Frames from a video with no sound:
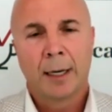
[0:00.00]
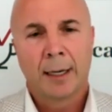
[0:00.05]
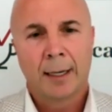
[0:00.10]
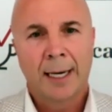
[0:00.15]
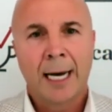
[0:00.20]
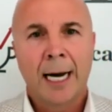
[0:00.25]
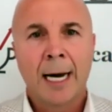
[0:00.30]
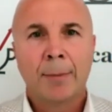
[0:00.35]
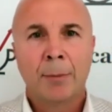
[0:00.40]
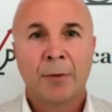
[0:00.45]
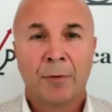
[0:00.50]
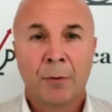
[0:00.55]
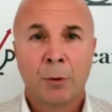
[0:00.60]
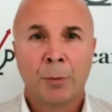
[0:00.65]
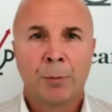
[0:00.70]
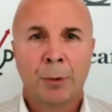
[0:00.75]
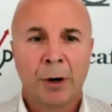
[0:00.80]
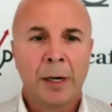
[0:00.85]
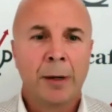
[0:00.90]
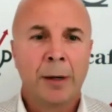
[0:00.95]
carbon
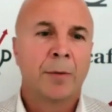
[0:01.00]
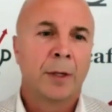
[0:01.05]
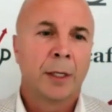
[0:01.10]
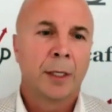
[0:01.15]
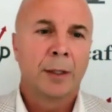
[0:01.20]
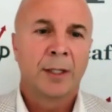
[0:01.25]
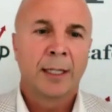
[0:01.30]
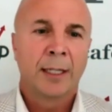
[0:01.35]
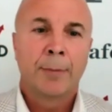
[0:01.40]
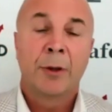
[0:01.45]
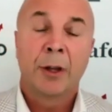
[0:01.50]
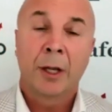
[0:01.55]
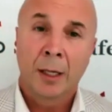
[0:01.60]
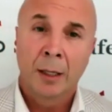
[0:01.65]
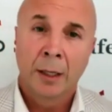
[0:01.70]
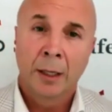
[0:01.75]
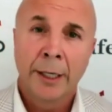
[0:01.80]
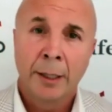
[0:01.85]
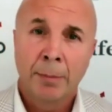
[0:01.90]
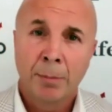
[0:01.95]
footprint than some of the
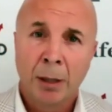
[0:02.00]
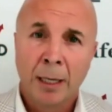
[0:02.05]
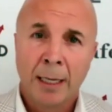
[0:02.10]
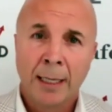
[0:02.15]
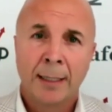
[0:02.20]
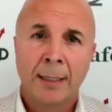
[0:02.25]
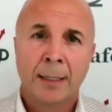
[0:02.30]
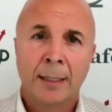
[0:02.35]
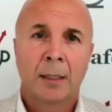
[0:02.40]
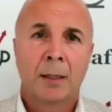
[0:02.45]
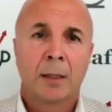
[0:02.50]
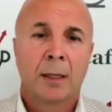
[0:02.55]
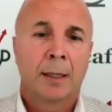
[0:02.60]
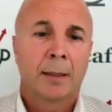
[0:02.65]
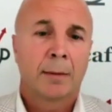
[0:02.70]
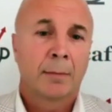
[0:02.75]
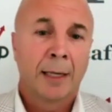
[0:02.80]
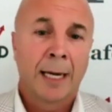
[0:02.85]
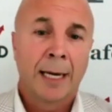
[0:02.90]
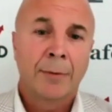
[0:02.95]
cleaner players like
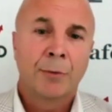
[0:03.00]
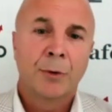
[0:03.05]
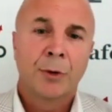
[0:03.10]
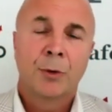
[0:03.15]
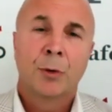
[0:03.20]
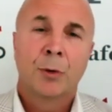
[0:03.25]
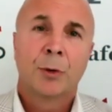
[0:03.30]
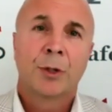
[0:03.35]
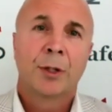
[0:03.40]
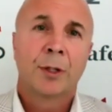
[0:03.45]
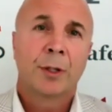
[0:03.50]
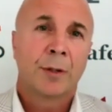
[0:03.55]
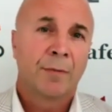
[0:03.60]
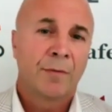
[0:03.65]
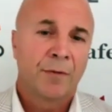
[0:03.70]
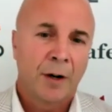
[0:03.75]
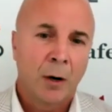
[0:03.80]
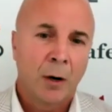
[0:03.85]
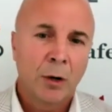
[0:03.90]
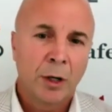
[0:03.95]
Lake Resources
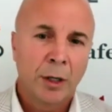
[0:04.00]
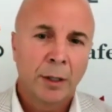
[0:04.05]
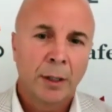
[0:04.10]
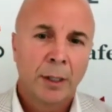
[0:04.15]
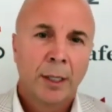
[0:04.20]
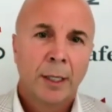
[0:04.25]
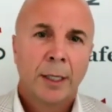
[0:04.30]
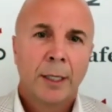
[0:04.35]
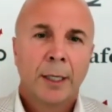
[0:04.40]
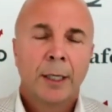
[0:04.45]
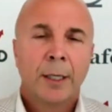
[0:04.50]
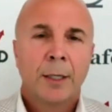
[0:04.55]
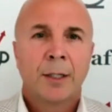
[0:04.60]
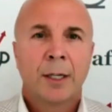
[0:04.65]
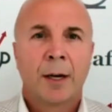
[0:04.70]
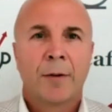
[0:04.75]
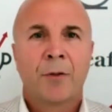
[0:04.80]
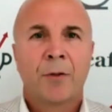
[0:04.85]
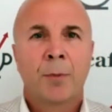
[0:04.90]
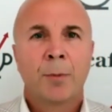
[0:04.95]
and Vulcan.
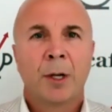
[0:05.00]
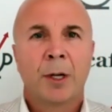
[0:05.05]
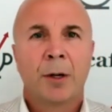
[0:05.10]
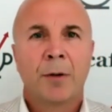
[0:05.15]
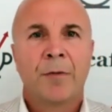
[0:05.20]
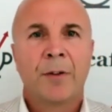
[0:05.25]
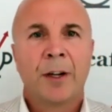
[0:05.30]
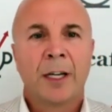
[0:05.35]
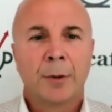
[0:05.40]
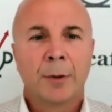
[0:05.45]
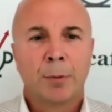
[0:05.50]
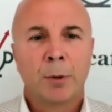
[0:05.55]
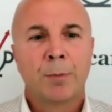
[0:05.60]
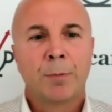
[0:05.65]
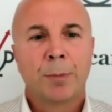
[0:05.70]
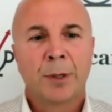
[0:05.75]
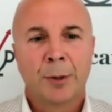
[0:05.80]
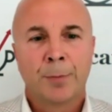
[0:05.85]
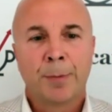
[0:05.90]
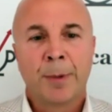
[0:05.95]
So from an
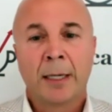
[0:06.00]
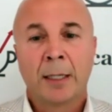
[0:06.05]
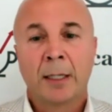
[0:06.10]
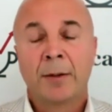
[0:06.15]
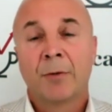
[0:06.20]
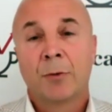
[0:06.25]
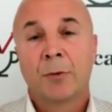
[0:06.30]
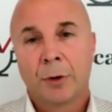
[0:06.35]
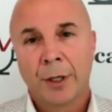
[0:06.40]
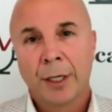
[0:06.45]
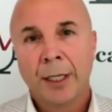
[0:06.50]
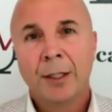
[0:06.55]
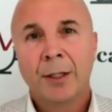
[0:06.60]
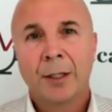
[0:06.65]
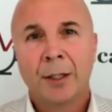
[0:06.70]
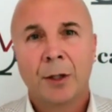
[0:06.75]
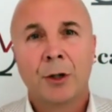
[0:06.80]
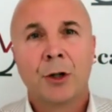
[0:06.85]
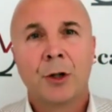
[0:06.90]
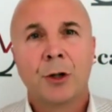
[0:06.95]
investment perspective or an
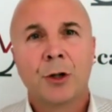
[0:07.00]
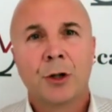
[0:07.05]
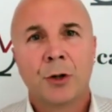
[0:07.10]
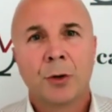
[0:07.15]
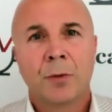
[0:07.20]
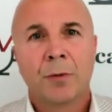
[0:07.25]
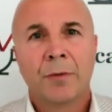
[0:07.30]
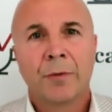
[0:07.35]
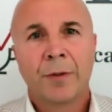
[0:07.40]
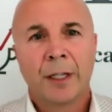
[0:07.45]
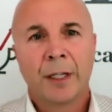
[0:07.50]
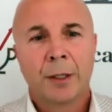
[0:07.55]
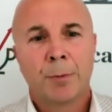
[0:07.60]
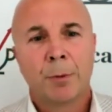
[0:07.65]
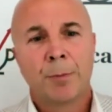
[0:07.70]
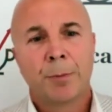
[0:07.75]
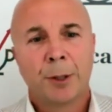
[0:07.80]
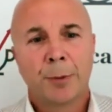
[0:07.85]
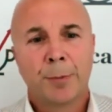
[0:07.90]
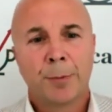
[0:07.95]
institutional
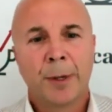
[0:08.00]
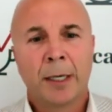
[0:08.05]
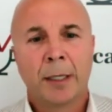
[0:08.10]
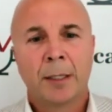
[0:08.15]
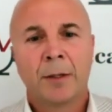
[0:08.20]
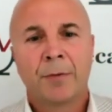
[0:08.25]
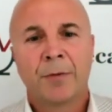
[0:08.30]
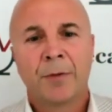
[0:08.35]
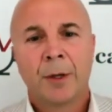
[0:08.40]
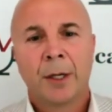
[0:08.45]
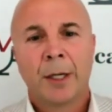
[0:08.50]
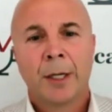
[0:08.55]
investment perspective,